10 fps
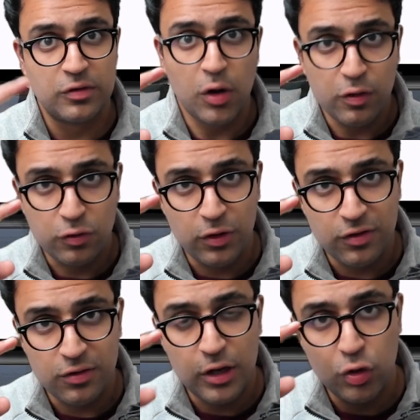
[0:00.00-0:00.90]
also
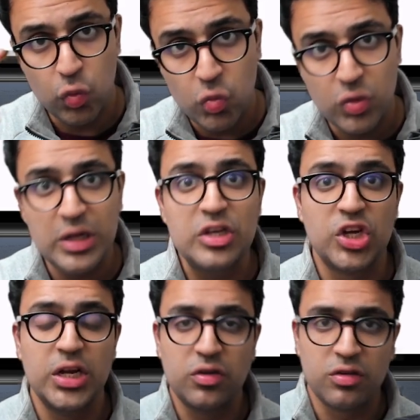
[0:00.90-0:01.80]
listening to the
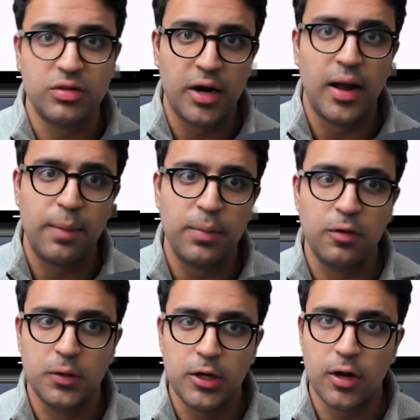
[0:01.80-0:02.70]
changes that are happening
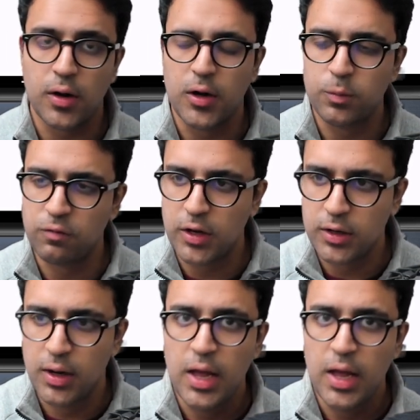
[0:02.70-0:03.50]
within our cart provider.